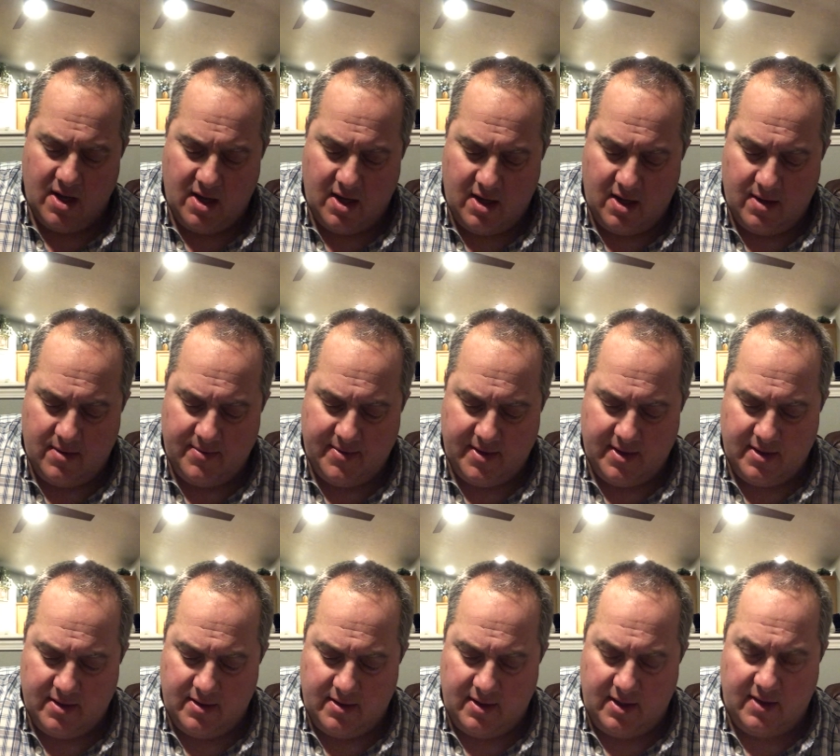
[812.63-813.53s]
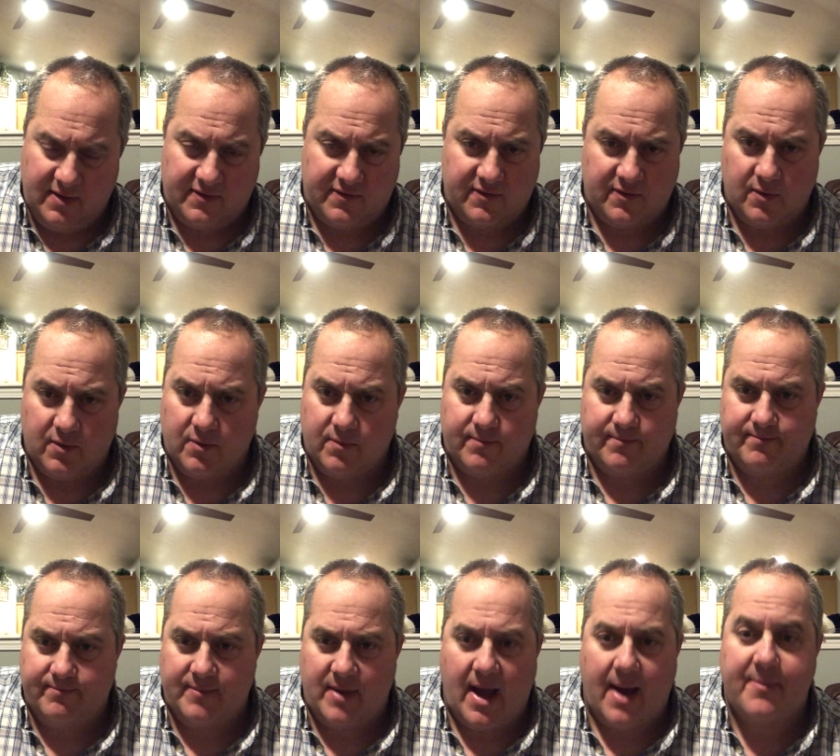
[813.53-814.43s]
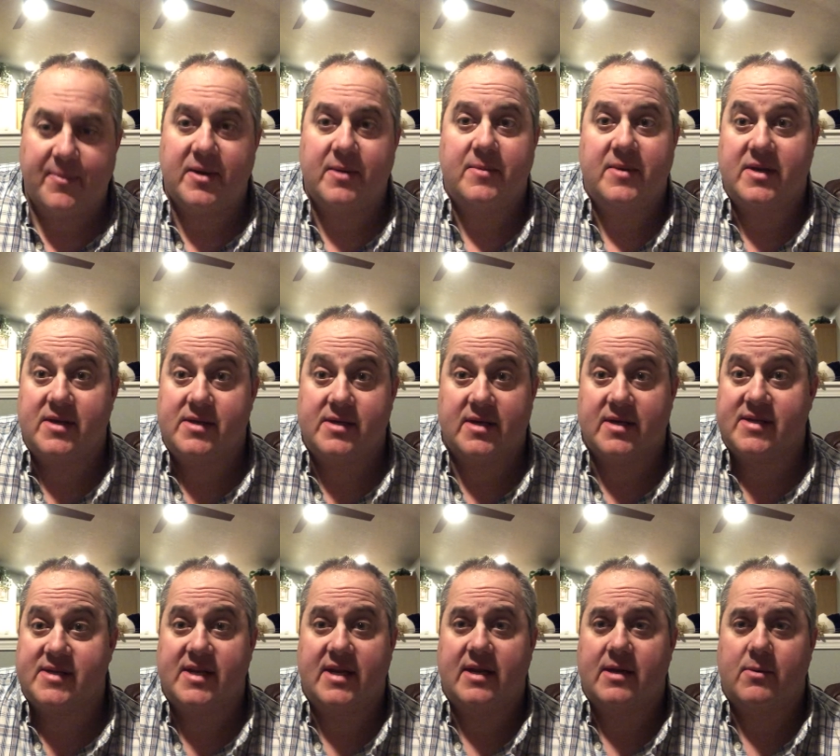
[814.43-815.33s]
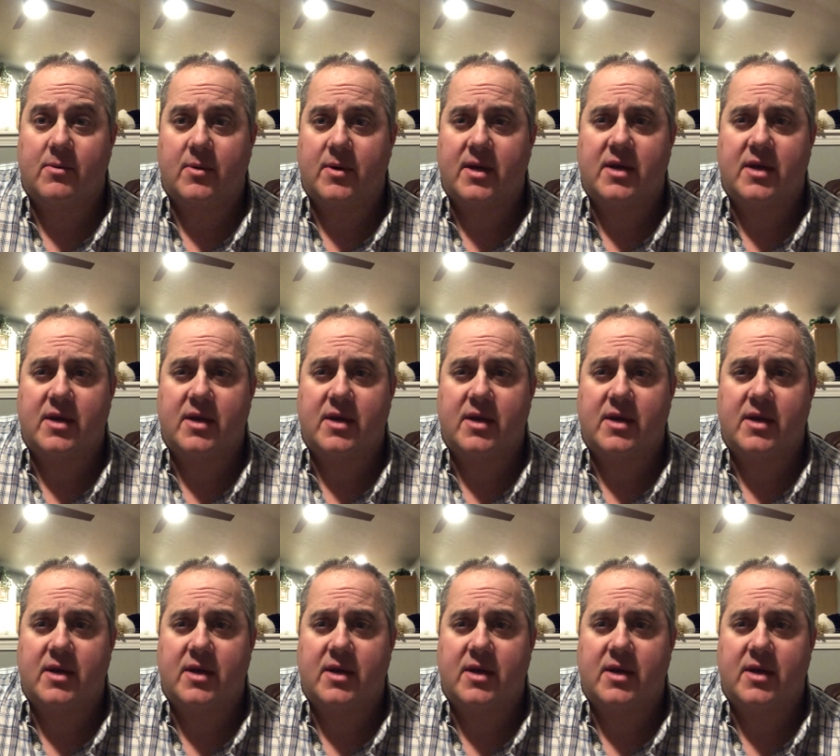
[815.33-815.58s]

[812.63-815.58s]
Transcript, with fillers: um, that he's so happy to be to see